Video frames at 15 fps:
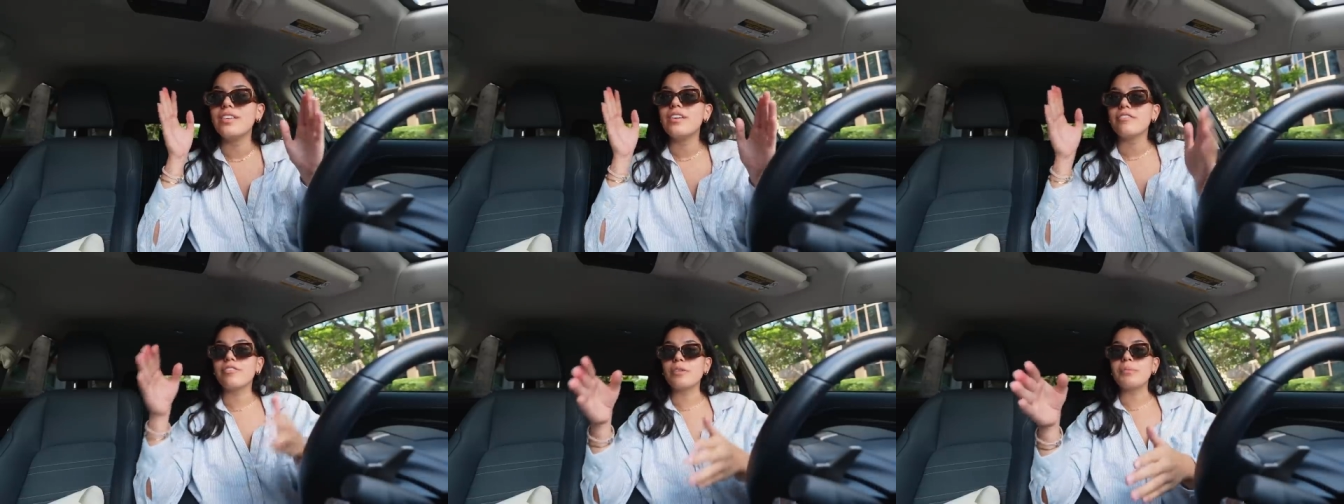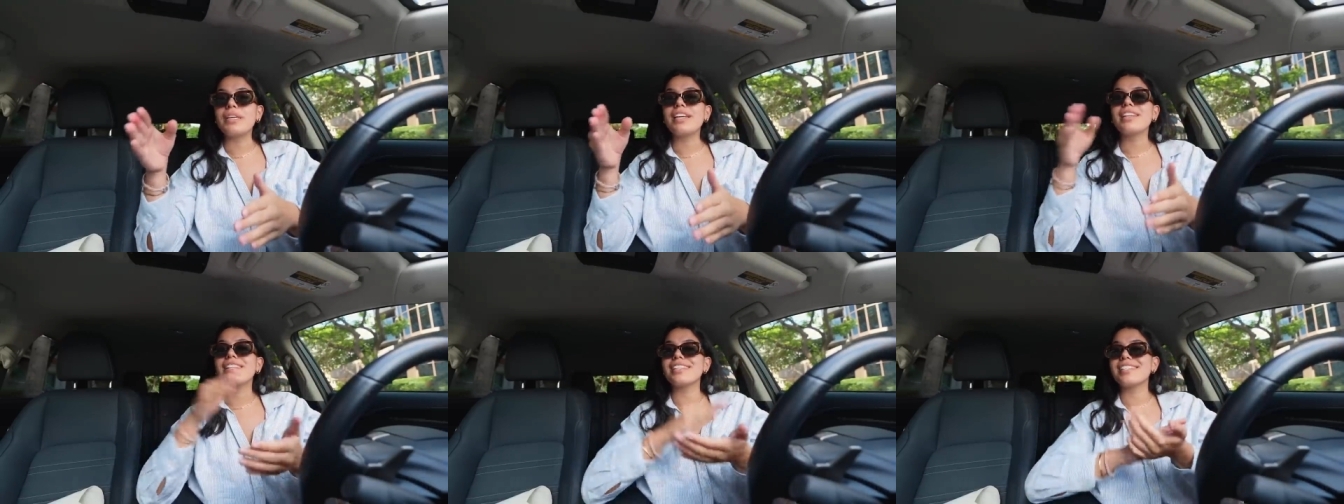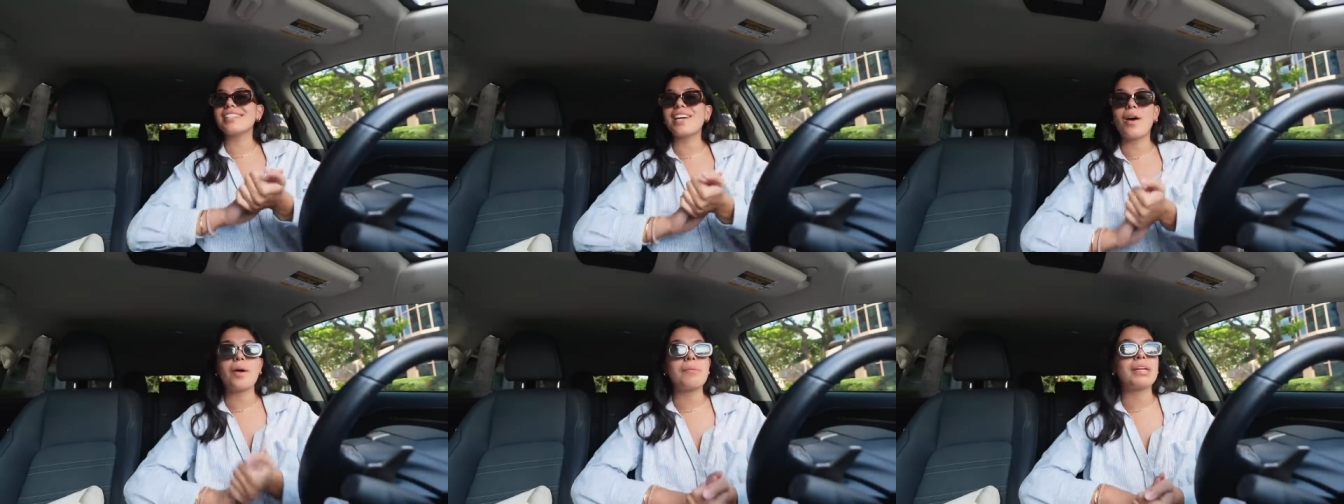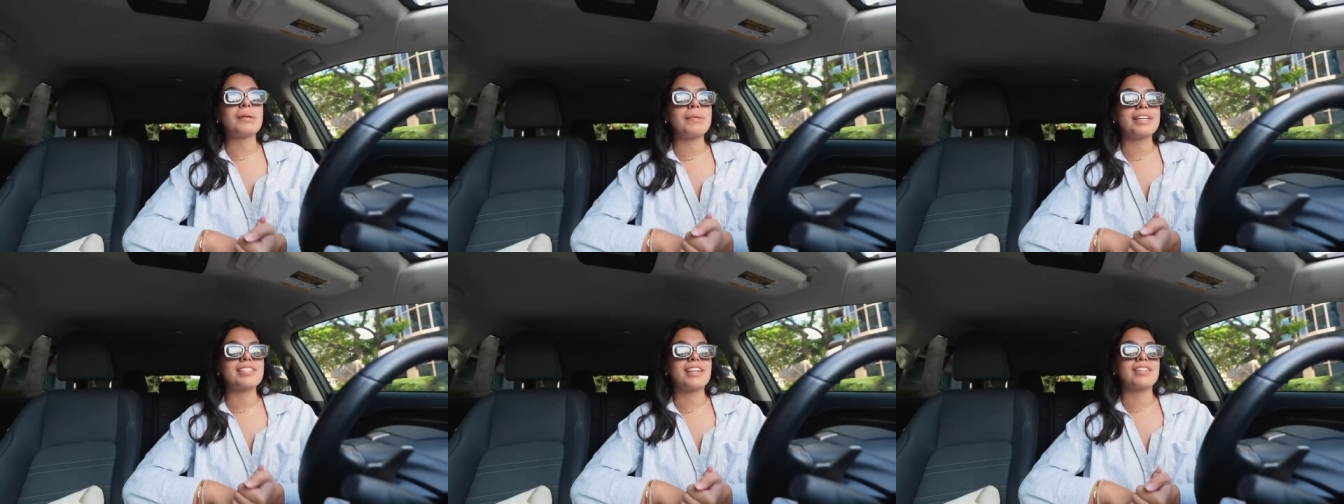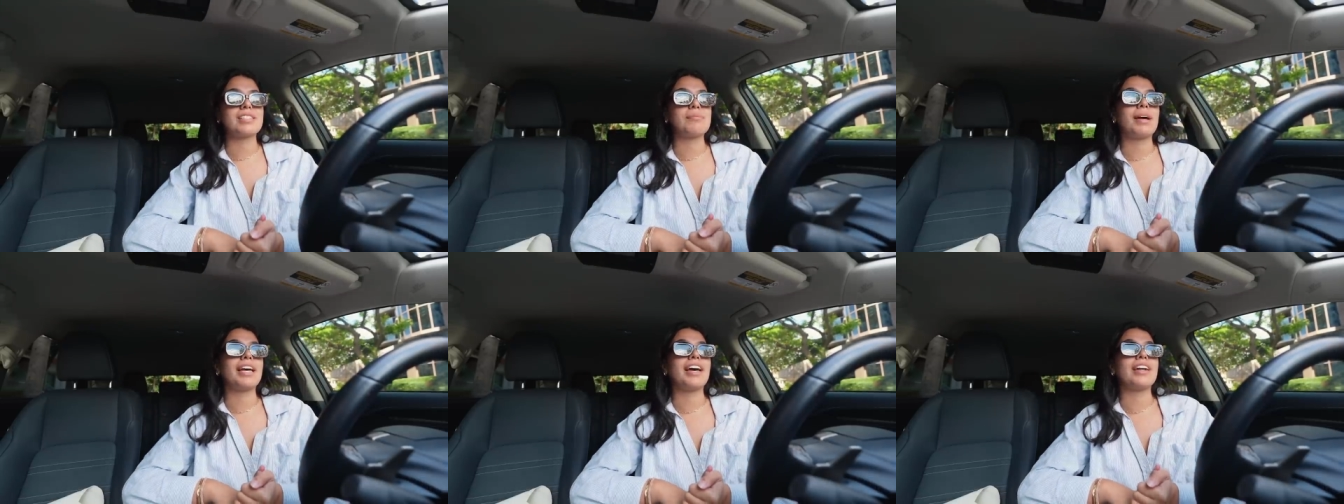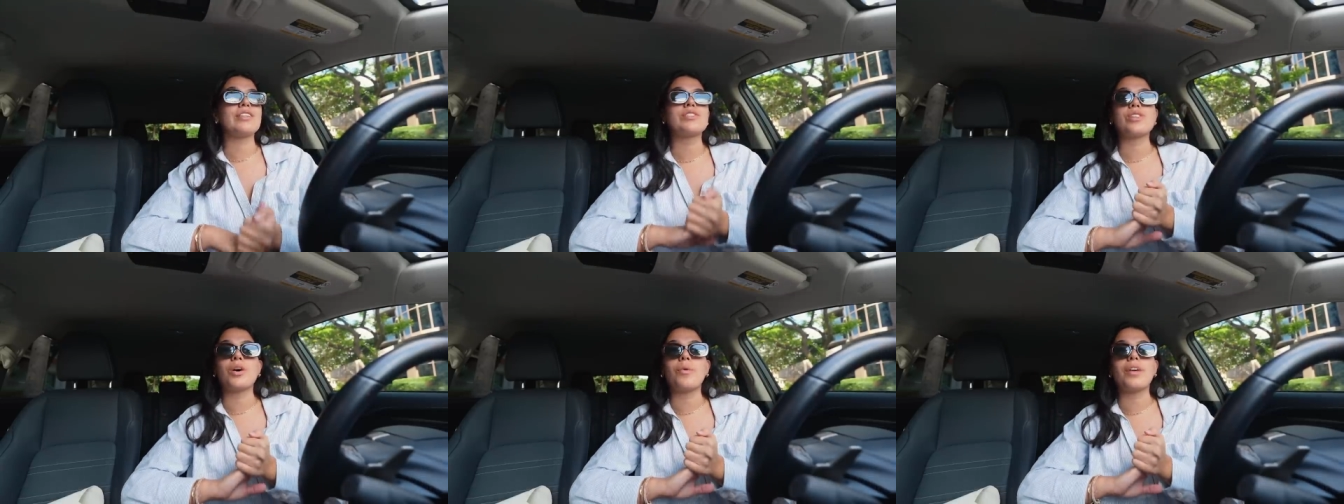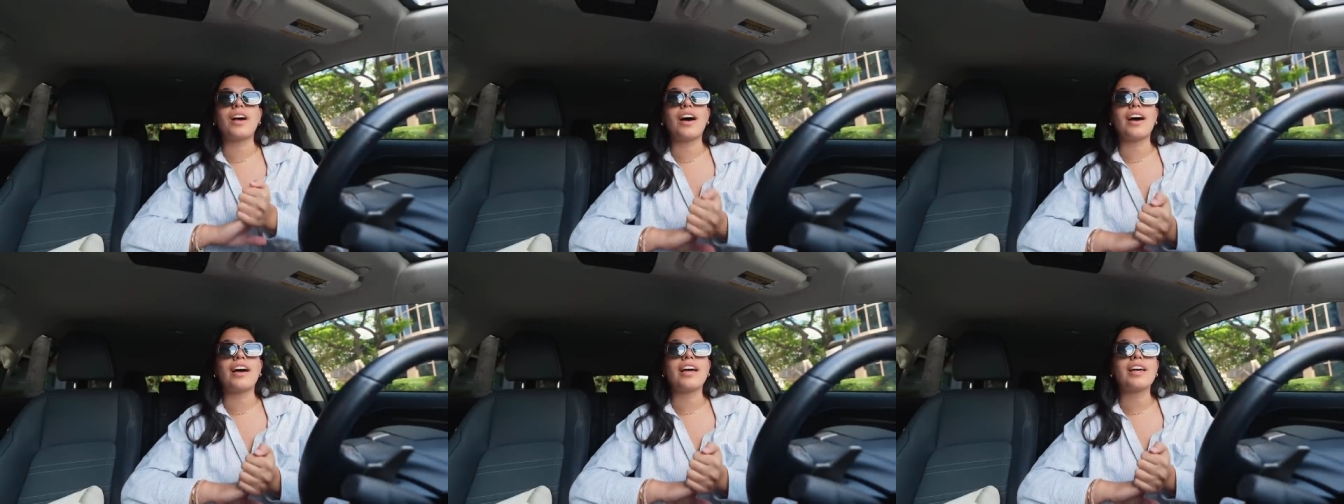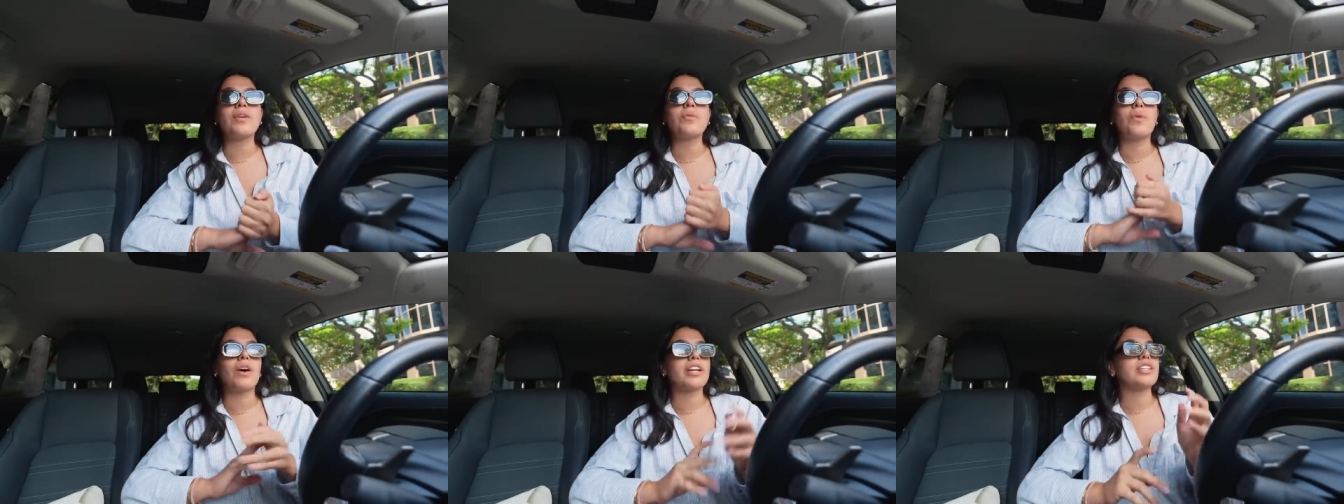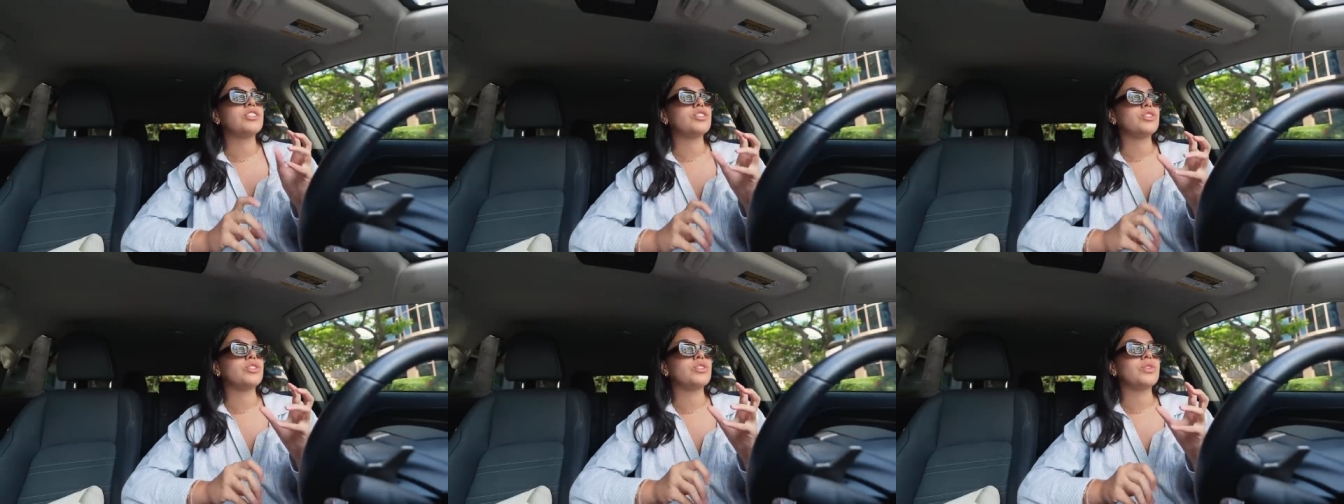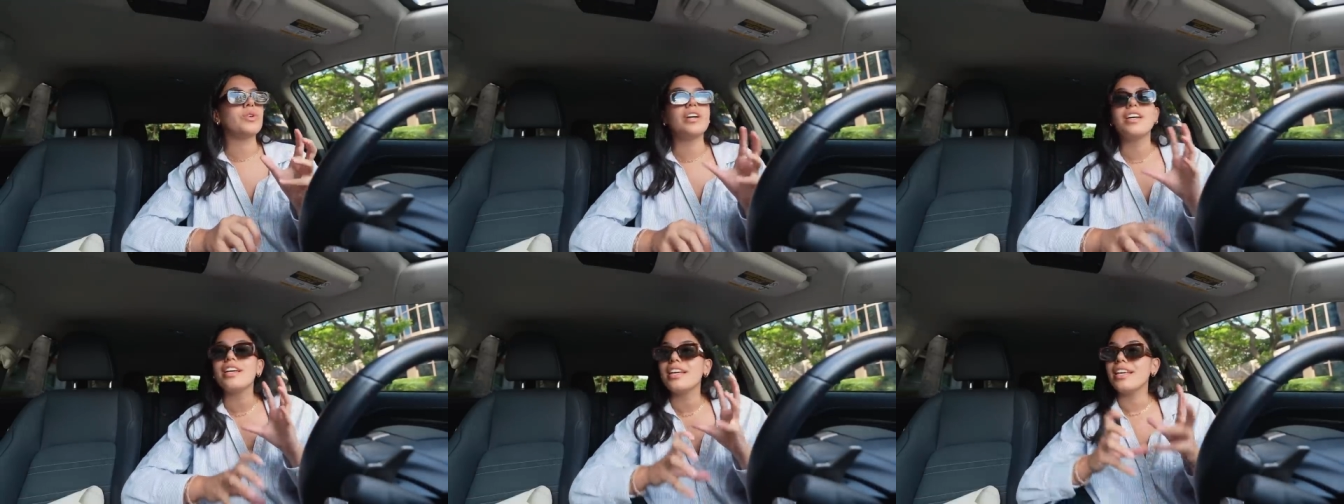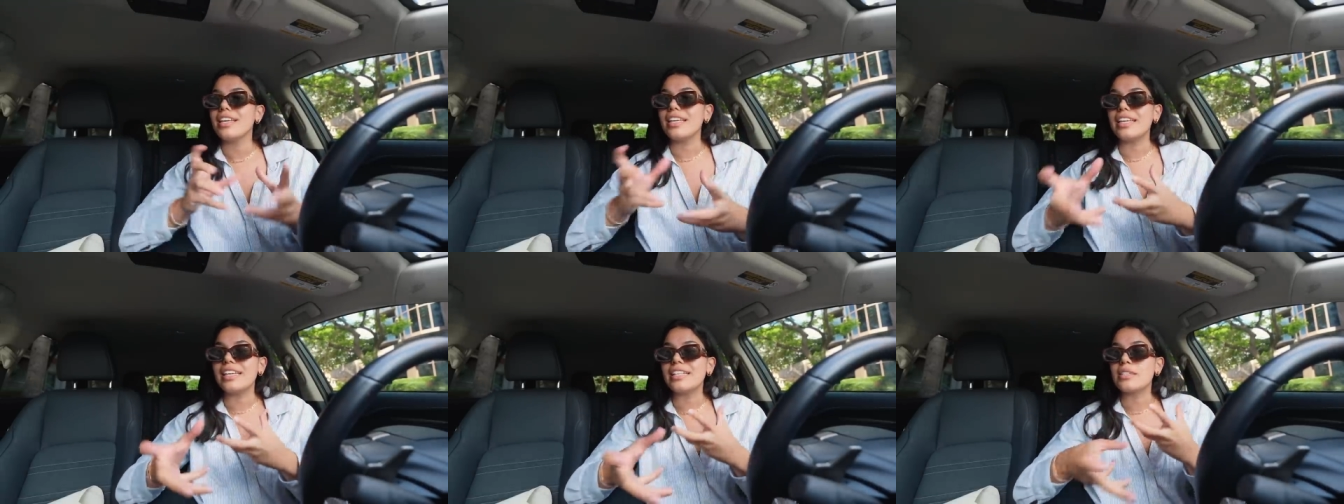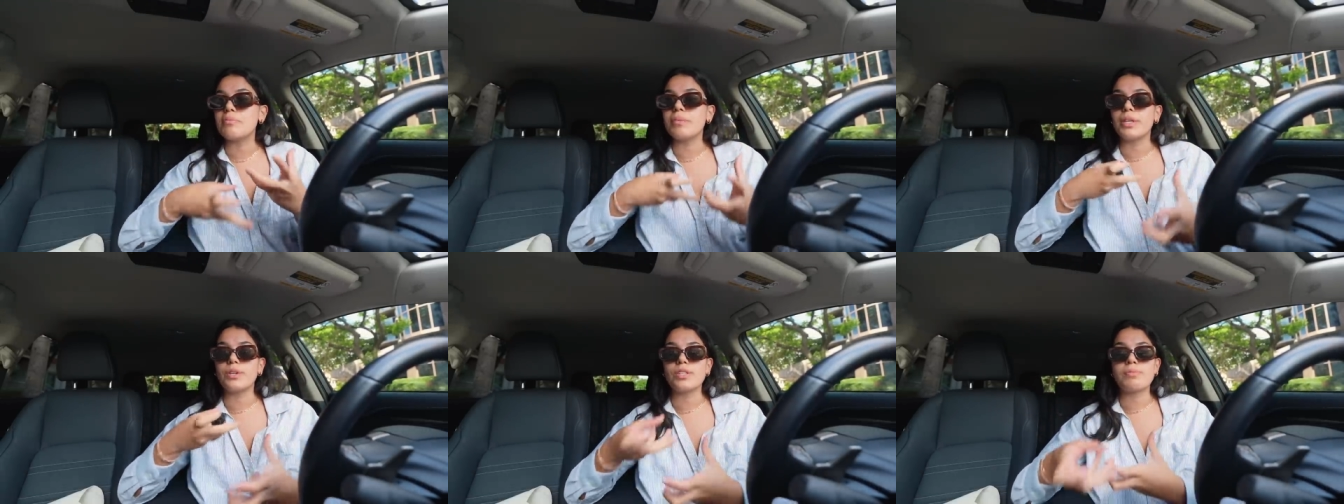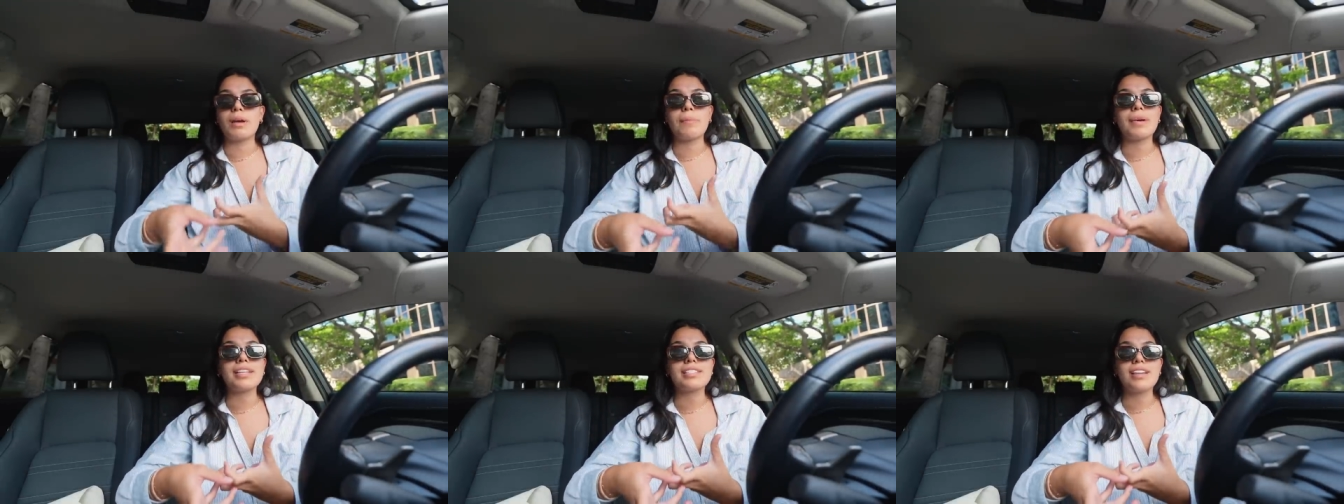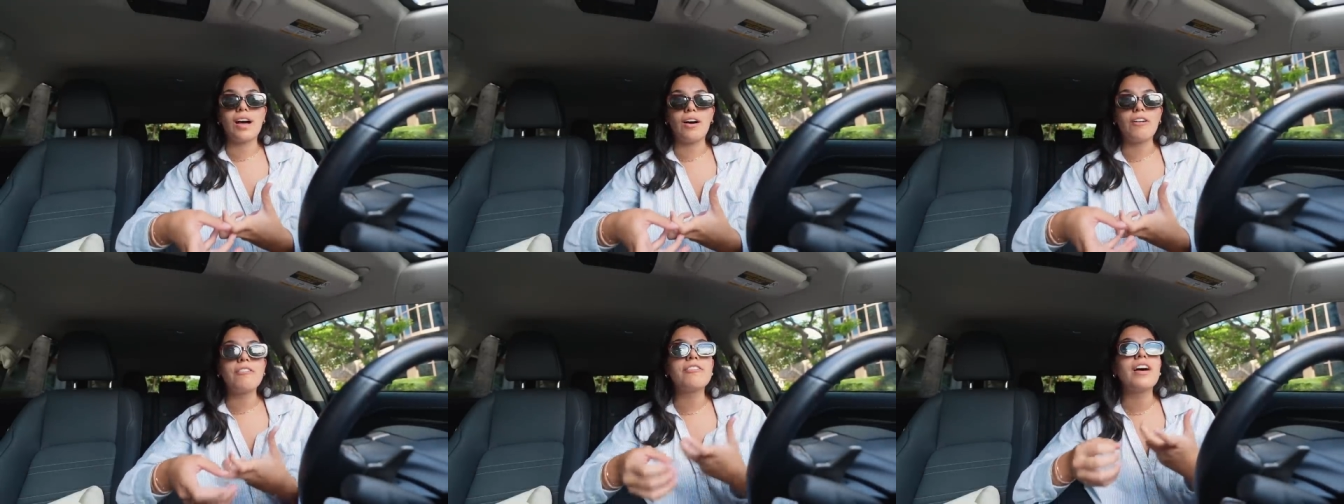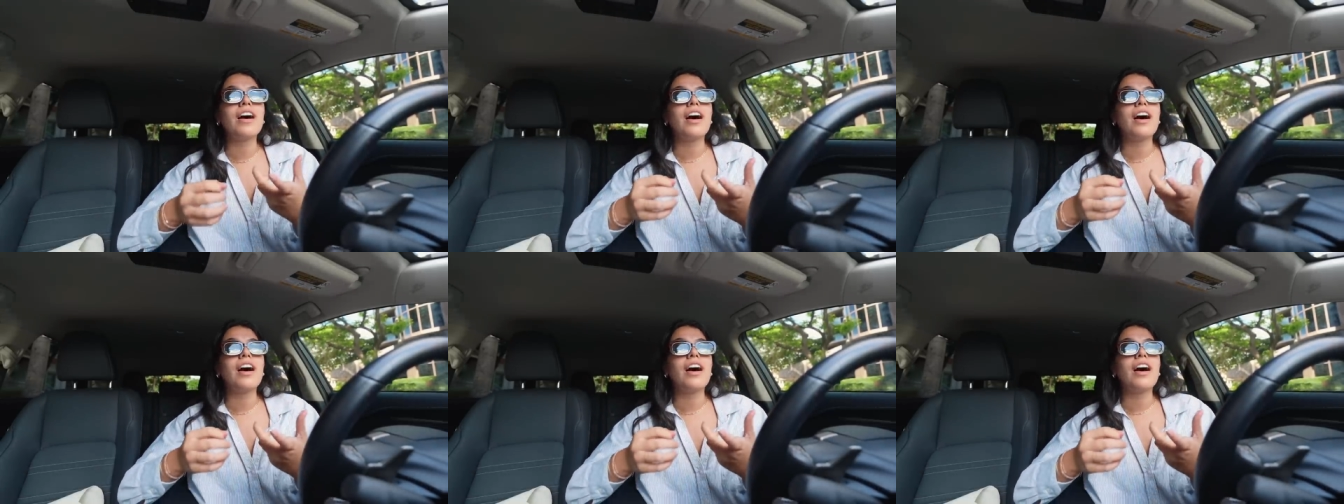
for me this is how I made it make sense in my head so when I wanted to eat meals by myself.